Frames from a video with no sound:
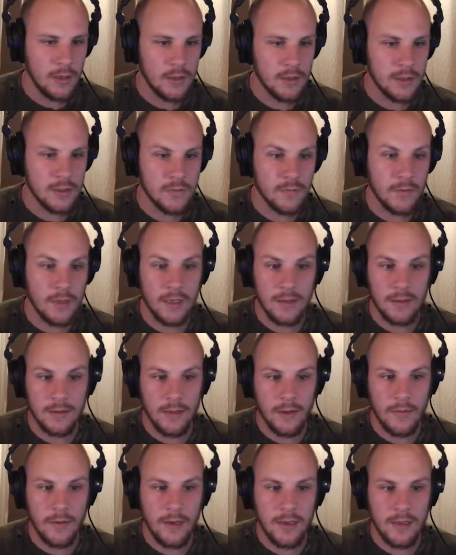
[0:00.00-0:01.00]
So we can
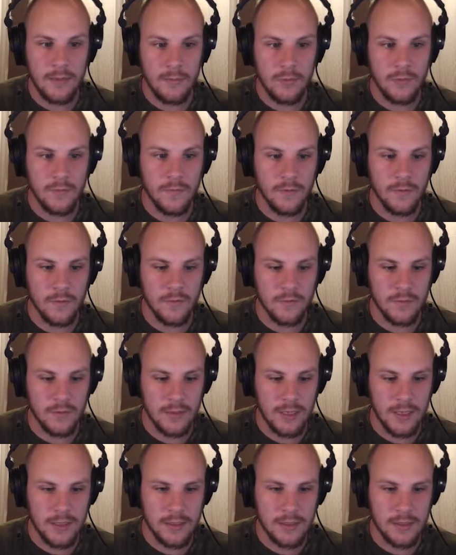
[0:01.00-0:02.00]
directly move on to the
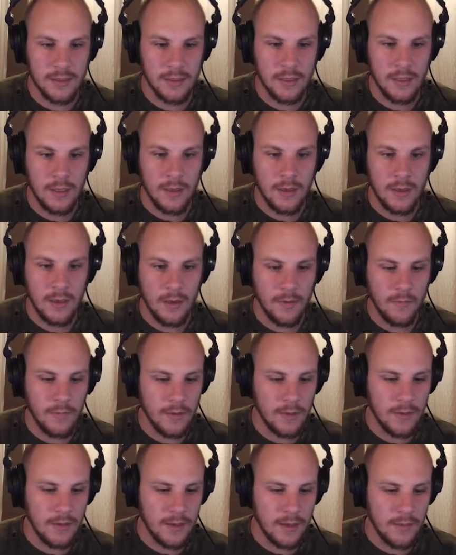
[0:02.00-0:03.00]
next.
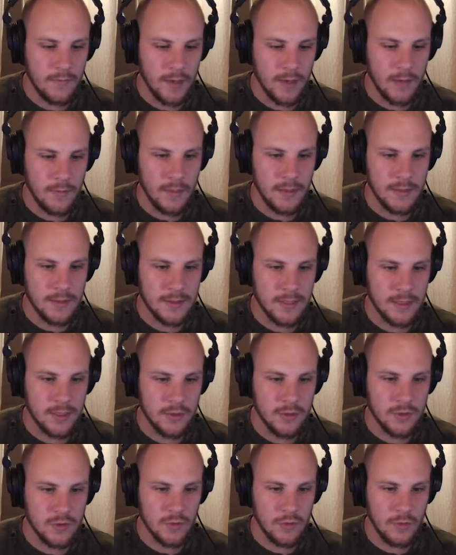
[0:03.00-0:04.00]
One thing I recommend is that
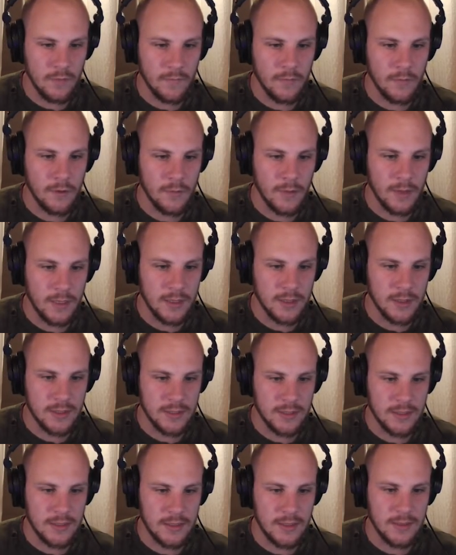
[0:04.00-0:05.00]
you turn off warping. As you
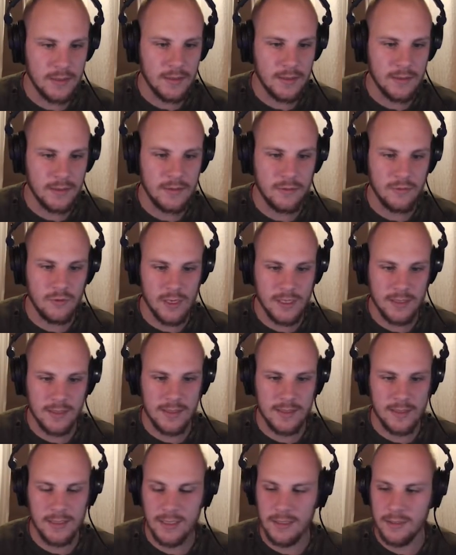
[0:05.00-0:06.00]
can see, it
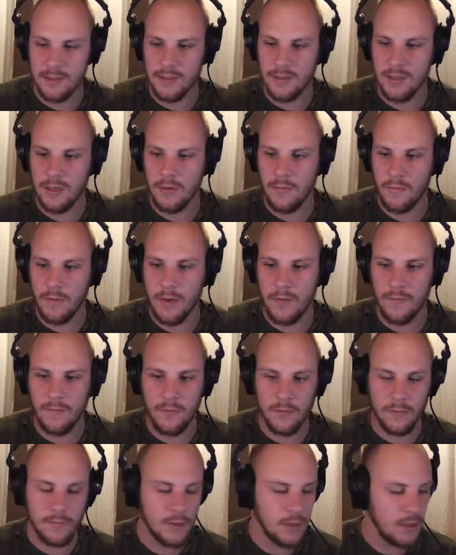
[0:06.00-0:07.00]
drastically changes our
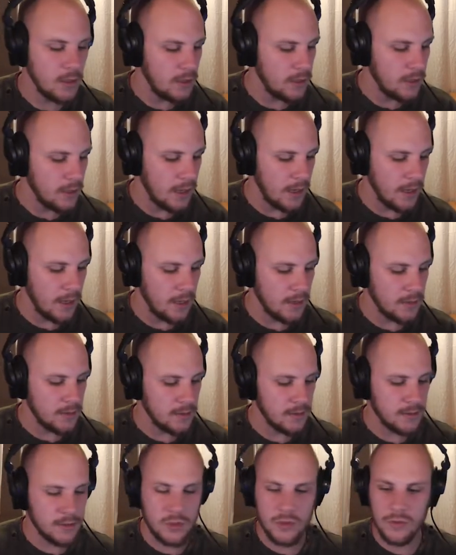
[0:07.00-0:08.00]
waveform, and
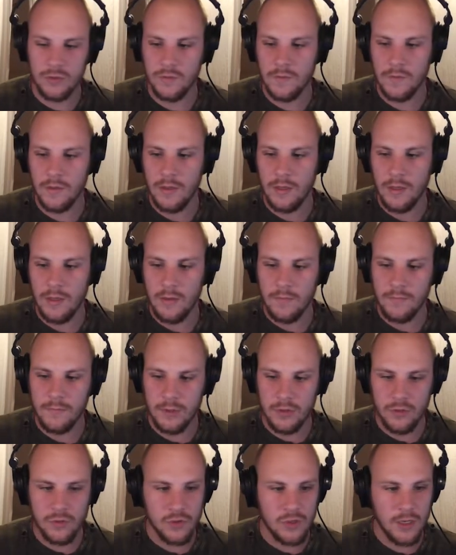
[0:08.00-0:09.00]
it should
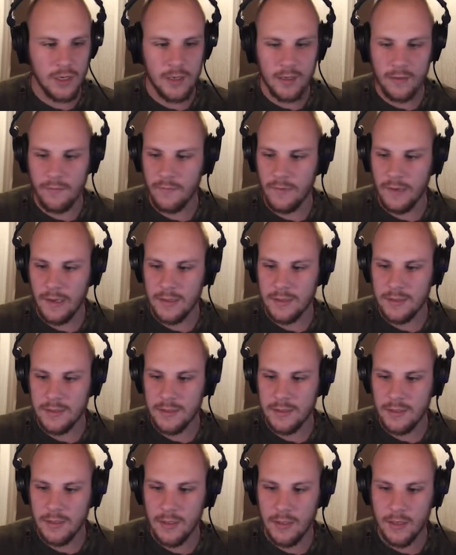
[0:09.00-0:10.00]
reduce
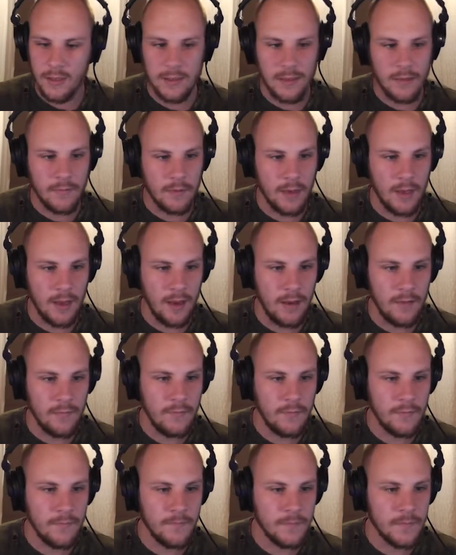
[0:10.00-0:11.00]
artifacts that we
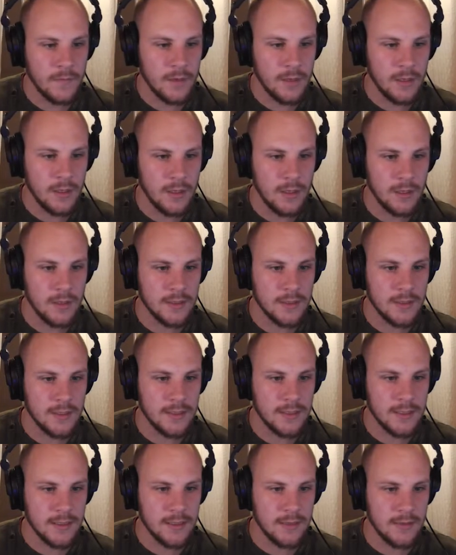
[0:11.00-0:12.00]
have. So
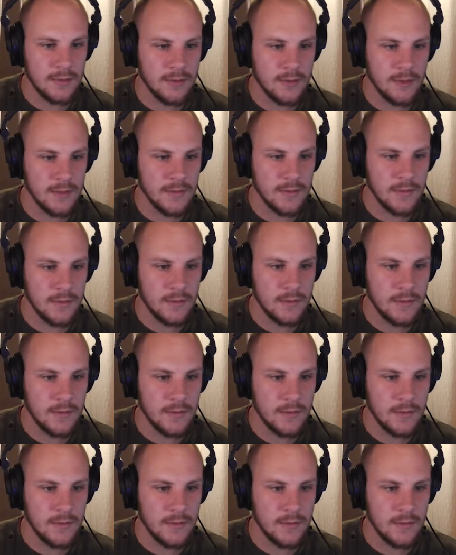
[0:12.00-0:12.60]
let's actually look at